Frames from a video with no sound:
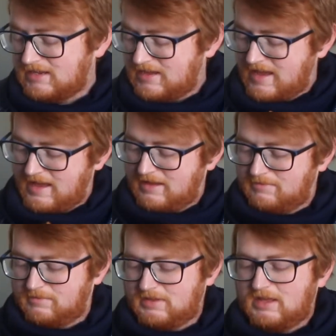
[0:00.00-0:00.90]

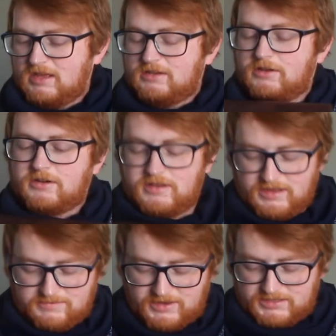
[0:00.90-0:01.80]
The other thing
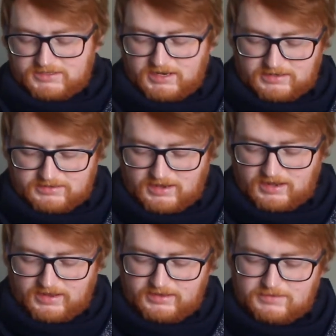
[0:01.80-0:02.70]
I might change, I
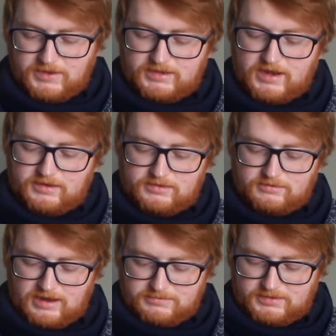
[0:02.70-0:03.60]
like the magnetic
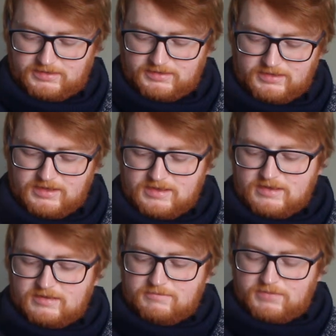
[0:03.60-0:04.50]
straps,
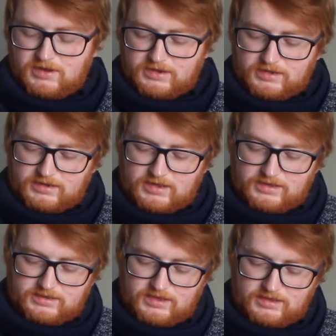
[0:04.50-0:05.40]
but I
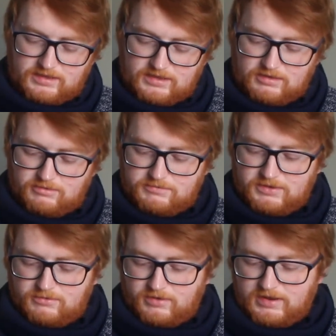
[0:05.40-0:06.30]
think it would be
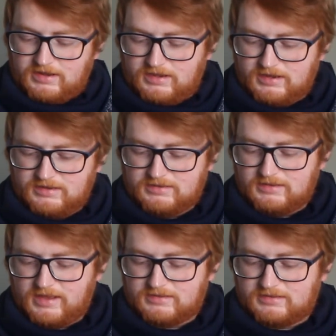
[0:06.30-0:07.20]
great,
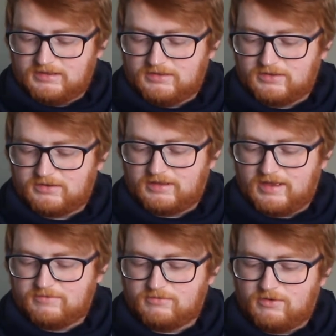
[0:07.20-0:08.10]
as these only
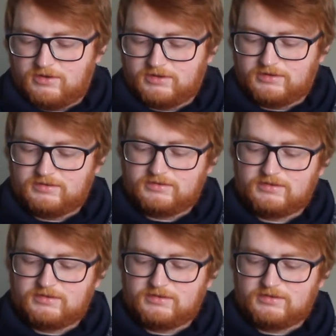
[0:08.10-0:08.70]
have one